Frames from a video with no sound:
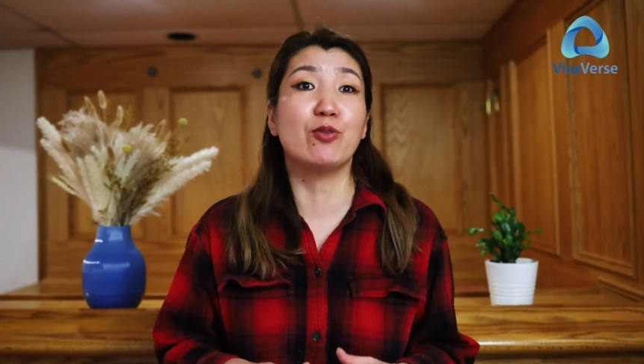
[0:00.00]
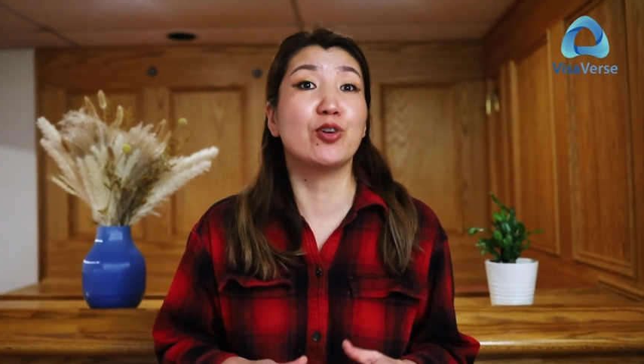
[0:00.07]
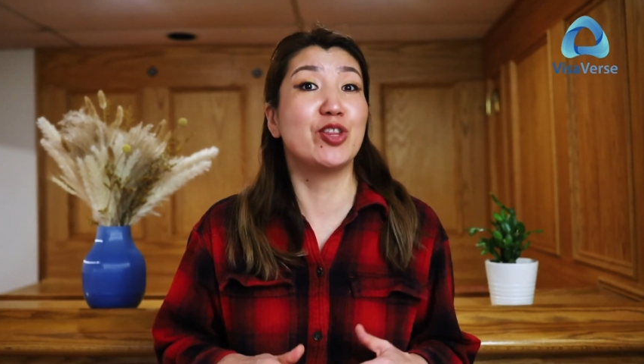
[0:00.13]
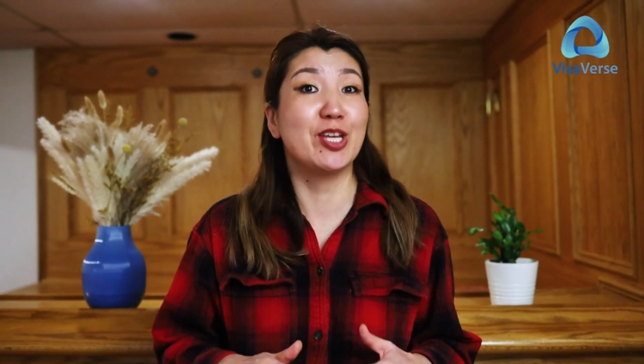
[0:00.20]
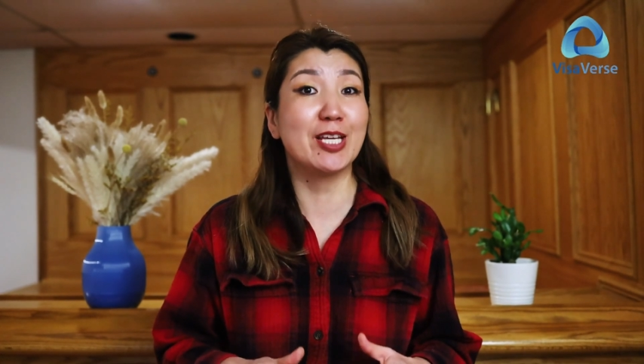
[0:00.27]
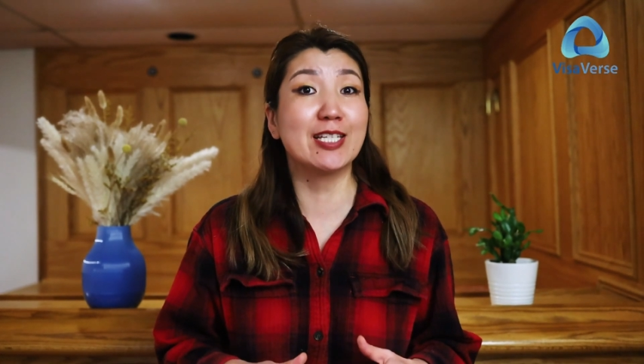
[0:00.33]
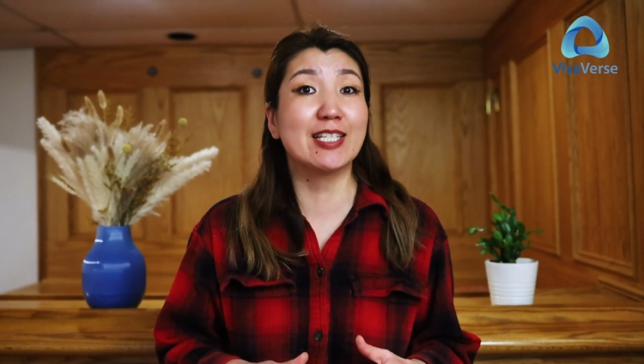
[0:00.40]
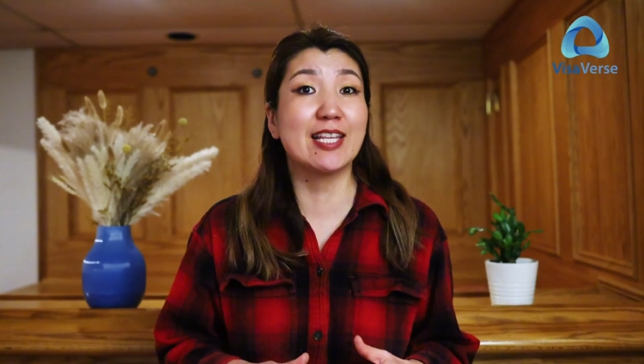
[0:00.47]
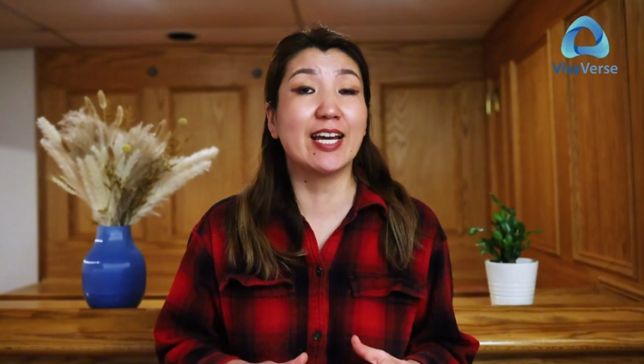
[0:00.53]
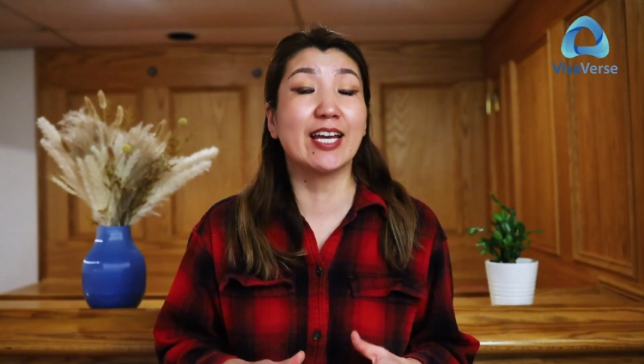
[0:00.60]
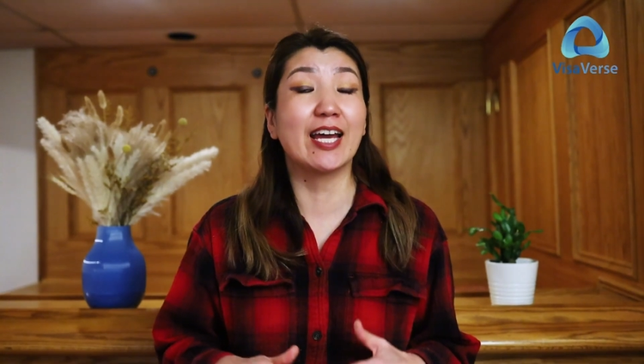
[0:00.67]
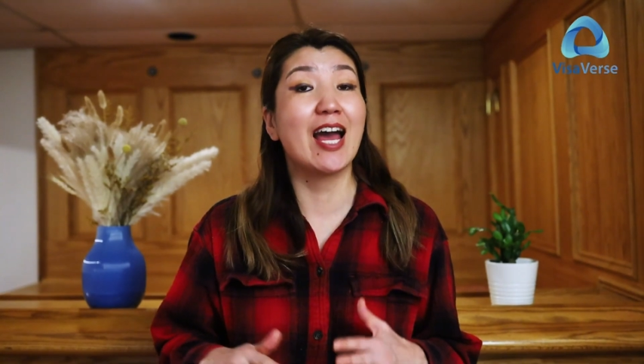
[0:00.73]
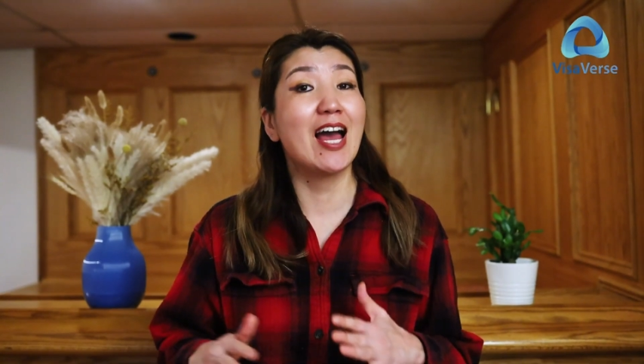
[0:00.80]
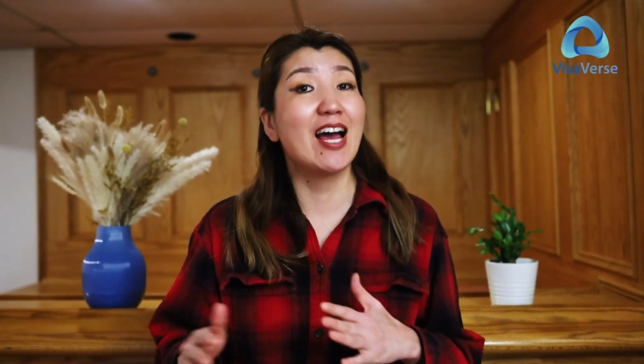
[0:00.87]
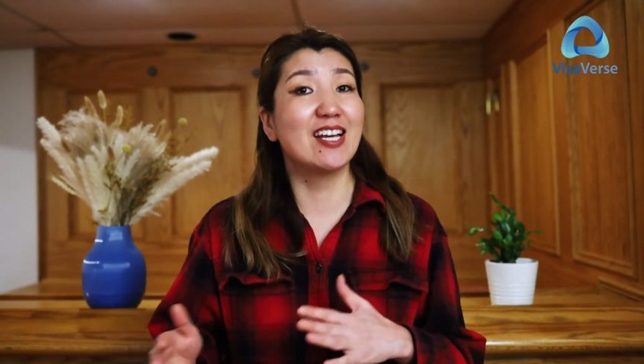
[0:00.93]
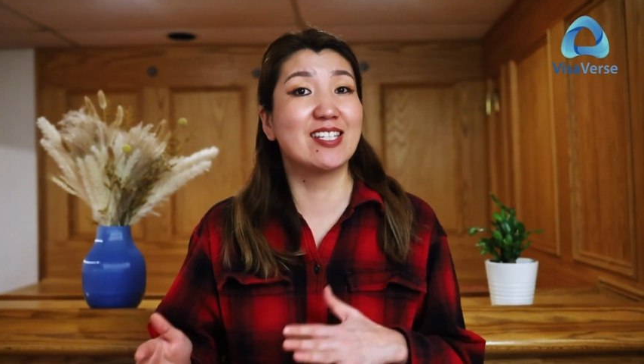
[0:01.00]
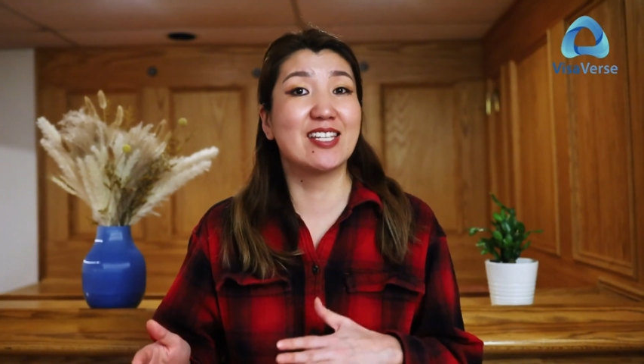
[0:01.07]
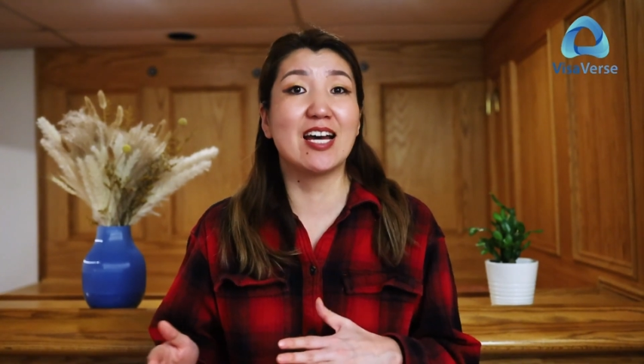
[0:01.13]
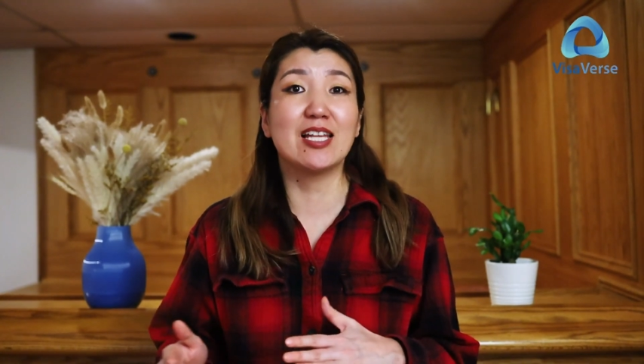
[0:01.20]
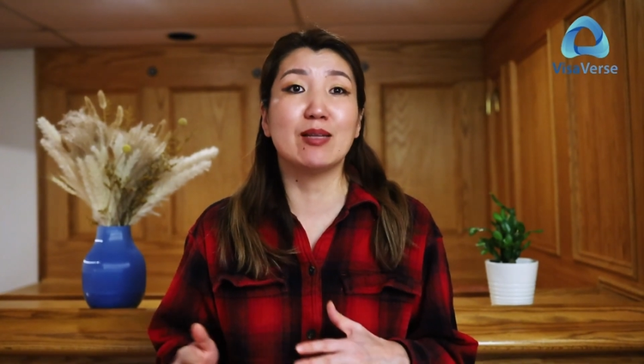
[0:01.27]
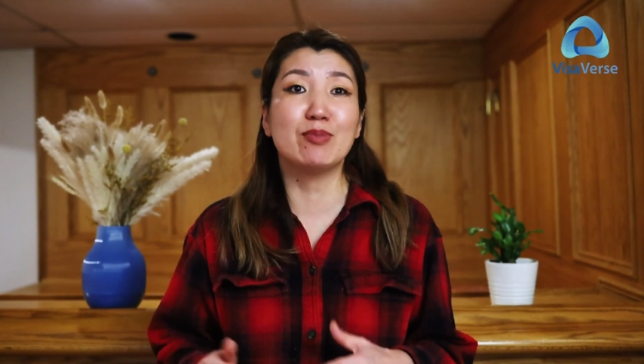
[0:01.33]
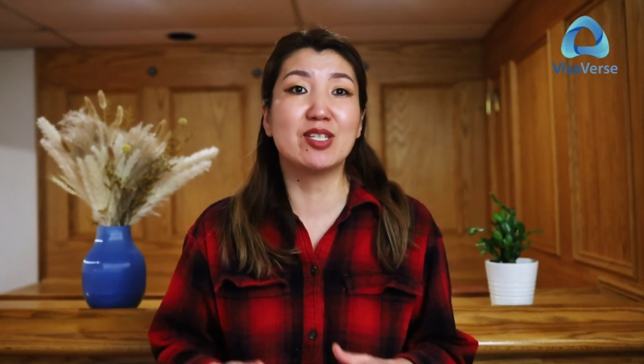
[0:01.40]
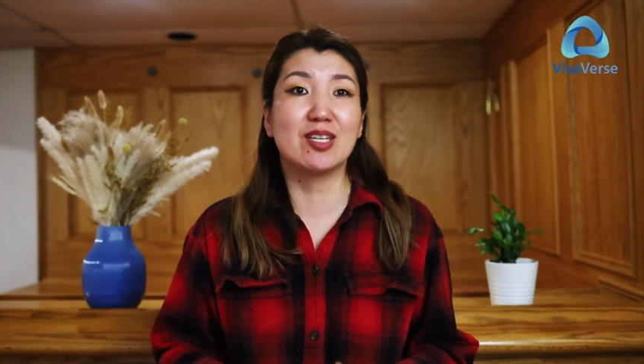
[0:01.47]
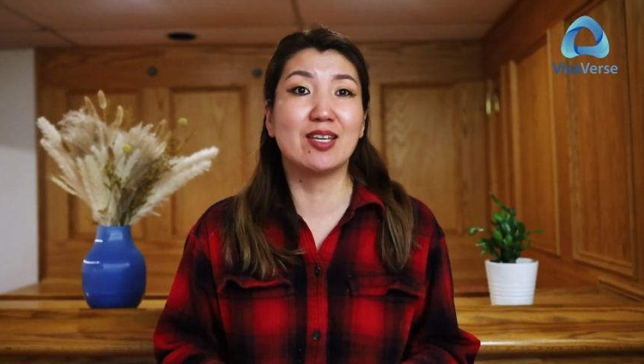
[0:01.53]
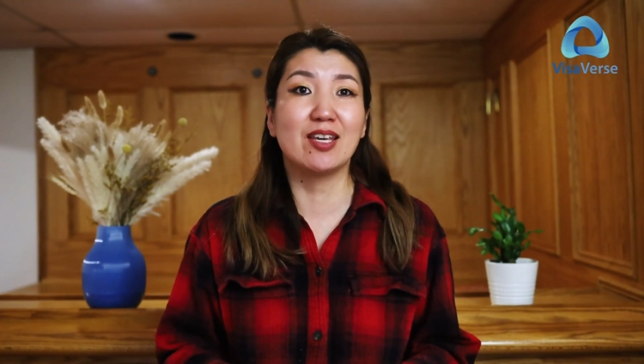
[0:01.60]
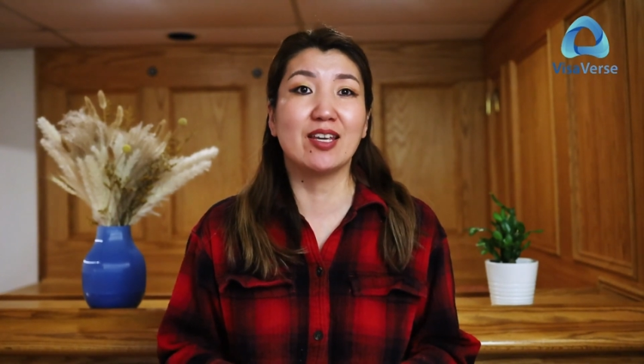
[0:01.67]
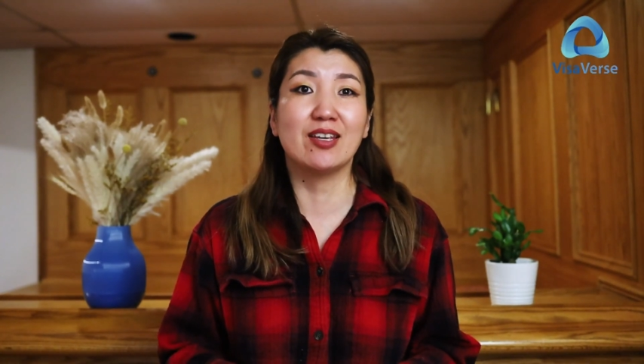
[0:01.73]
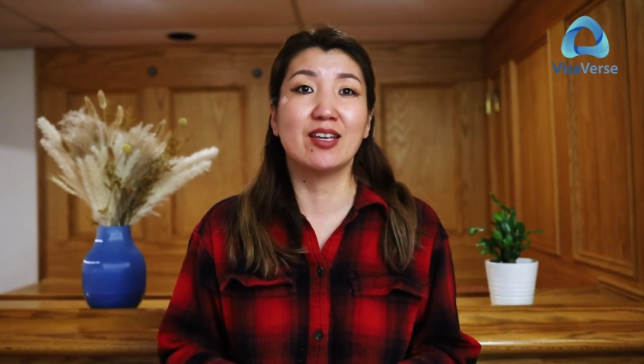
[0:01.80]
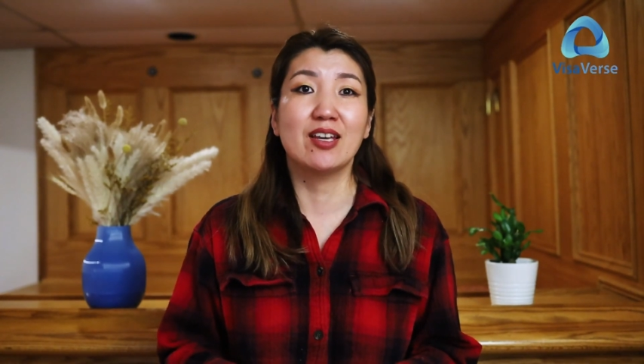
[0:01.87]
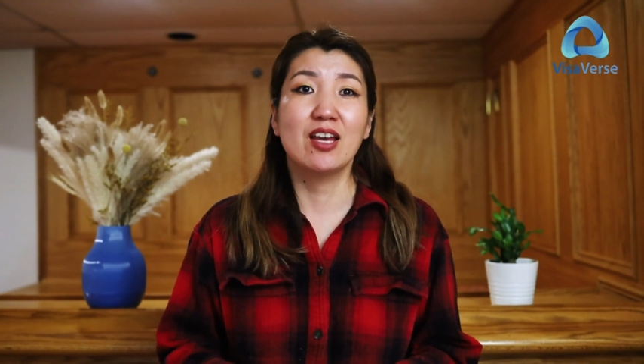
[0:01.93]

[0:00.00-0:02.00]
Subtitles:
for things like asylum seeking.